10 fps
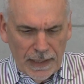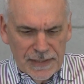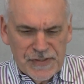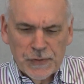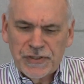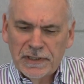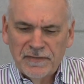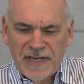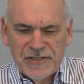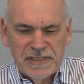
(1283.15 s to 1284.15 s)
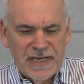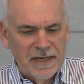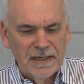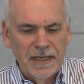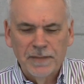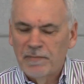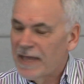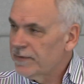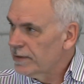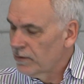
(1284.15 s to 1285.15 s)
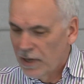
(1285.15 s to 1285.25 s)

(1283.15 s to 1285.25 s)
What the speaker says: social innovation technique, method,